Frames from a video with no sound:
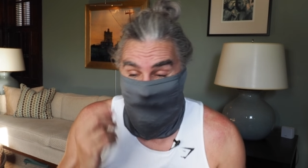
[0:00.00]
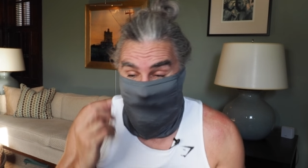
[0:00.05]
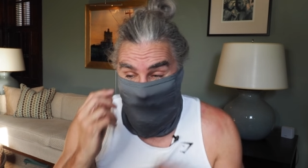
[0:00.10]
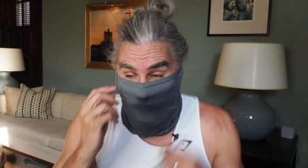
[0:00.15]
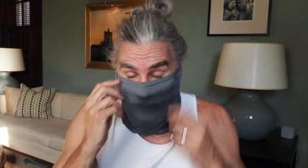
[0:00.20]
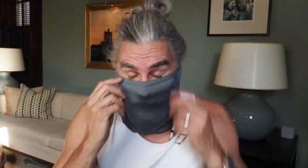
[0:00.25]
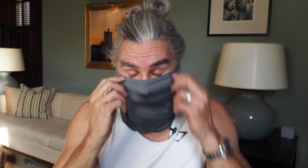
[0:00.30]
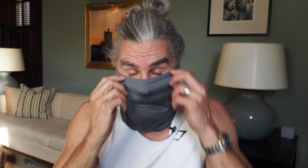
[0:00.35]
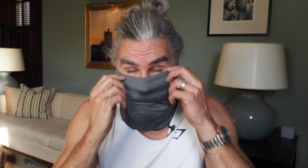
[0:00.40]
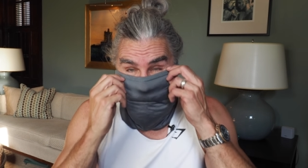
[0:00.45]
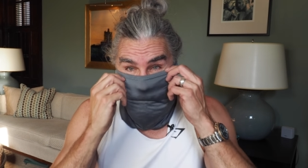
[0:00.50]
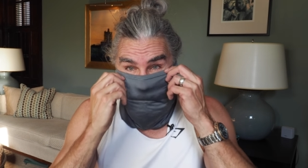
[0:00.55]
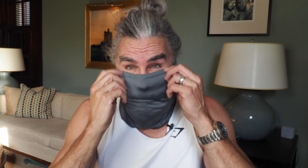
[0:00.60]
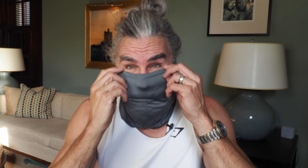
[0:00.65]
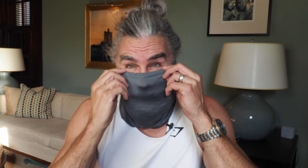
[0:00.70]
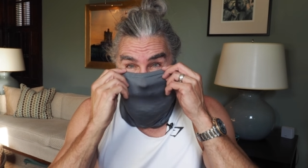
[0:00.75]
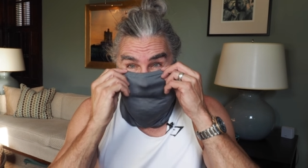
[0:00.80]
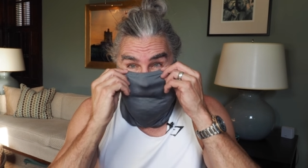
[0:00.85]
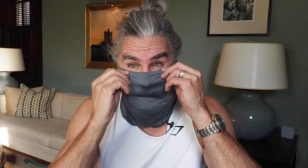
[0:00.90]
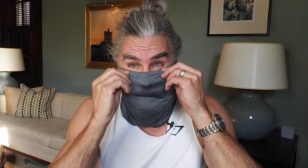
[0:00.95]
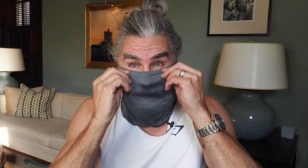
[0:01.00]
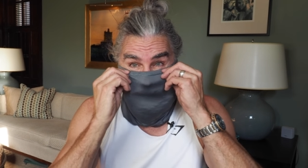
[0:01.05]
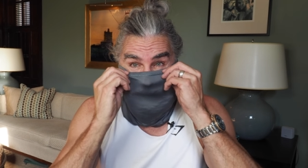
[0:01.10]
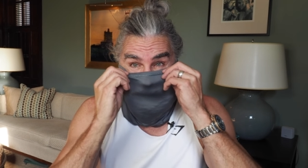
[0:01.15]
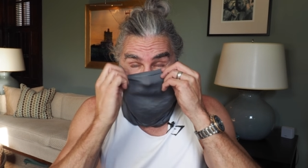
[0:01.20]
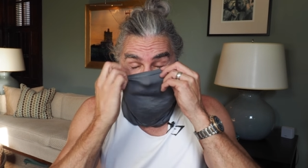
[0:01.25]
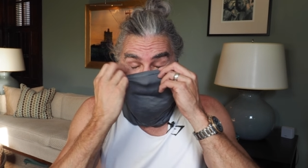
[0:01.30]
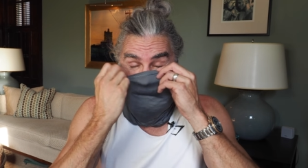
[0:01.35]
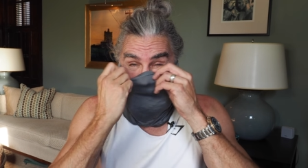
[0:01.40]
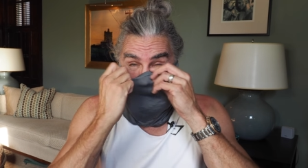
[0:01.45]
You
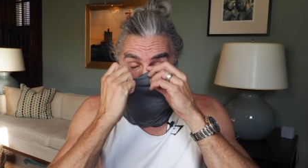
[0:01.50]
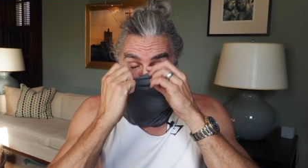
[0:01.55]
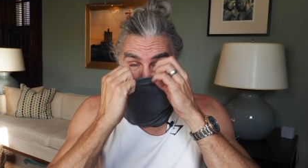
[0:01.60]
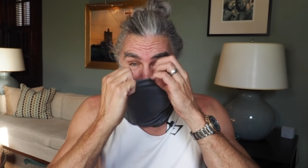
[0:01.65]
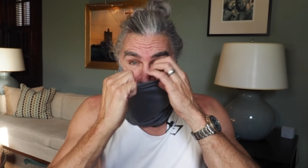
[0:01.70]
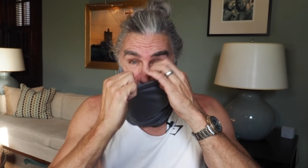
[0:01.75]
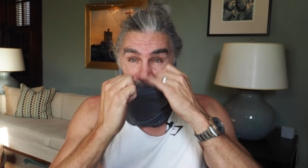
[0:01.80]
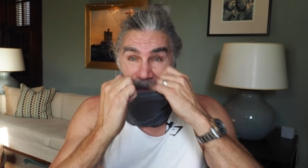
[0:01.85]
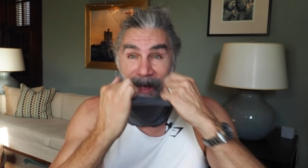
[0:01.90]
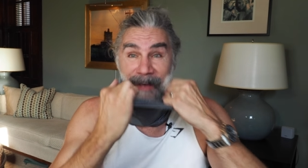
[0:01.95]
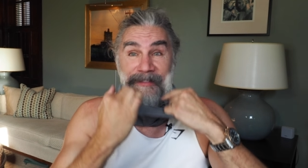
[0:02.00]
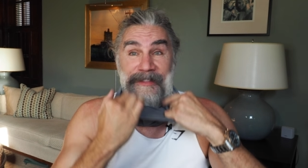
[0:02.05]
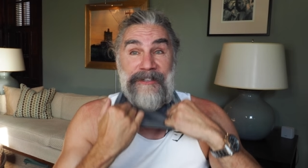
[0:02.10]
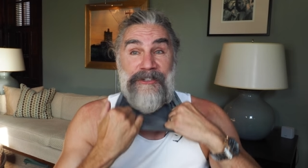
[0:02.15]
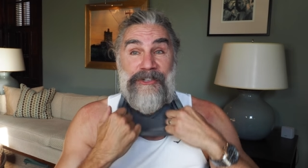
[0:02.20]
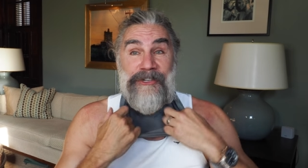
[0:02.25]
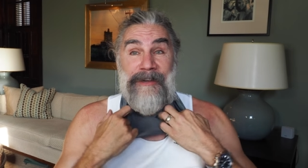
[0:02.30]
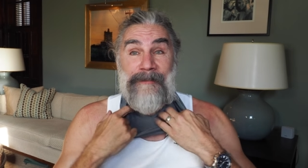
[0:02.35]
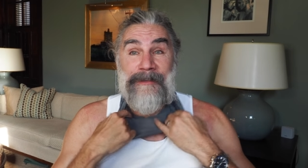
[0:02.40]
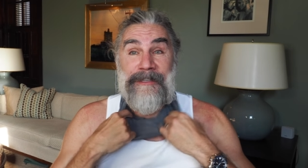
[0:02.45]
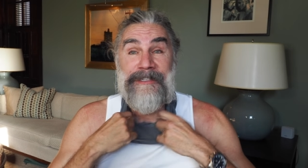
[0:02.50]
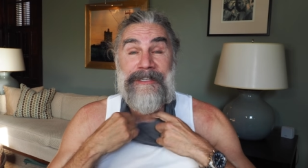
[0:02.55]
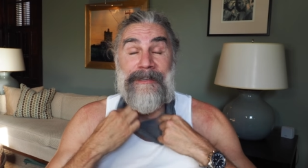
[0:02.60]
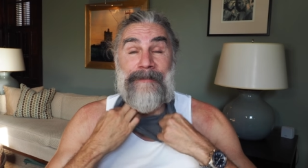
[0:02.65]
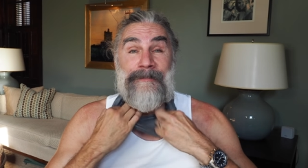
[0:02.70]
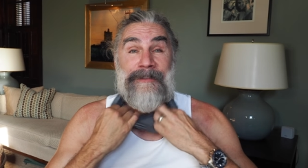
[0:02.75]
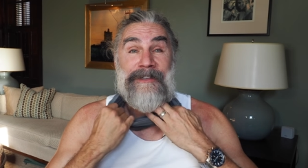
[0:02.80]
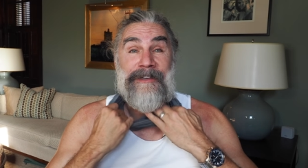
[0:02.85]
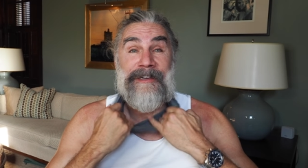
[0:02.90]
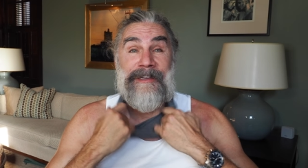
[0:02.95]
know, at the gym, it
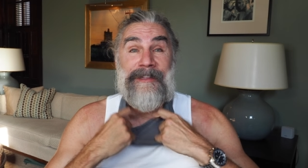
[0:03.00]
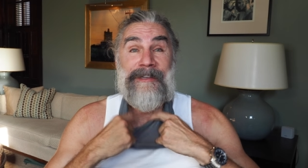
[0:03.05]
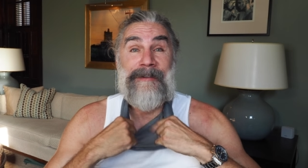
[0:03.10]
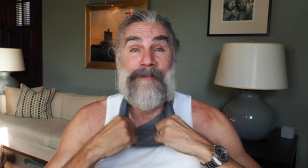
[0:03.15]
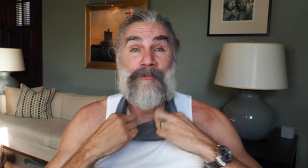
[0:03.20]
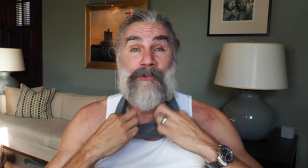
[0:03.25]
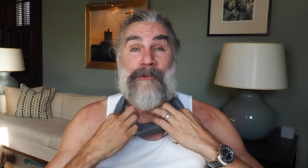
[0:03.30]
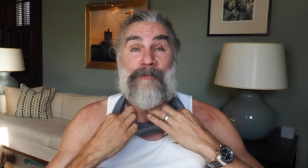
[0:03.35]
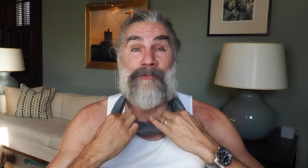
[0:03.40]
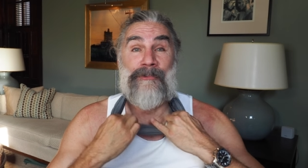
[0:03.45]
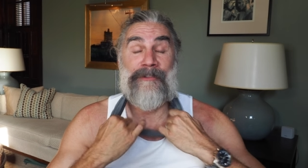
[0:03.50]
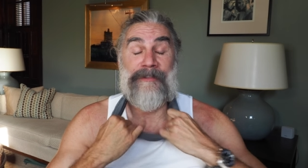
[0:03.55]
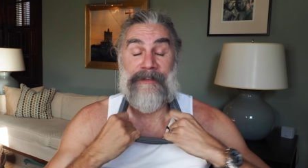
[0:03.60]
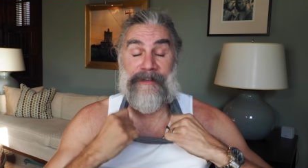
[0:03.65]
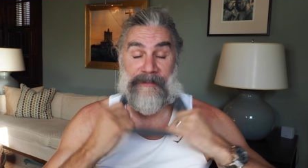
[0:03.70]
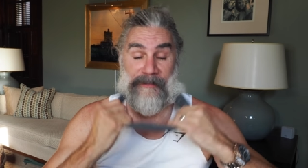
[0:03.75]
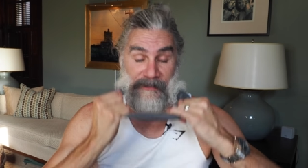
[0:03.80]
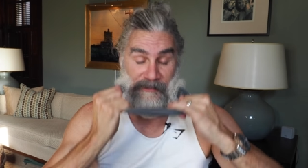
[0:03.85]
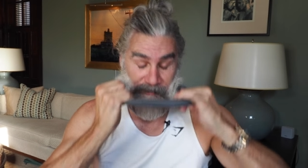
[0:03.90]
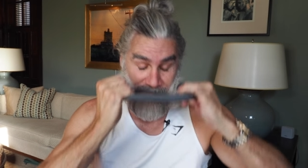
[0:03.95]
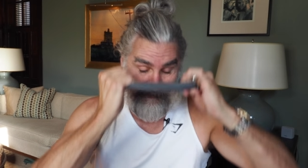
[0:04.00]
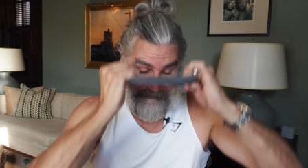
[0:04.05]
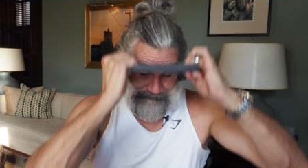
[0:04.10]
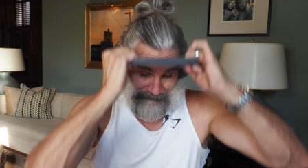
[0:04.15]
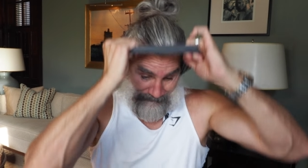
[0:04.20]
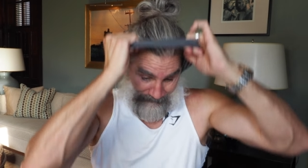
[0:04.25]
seems like the appropriate thing to do.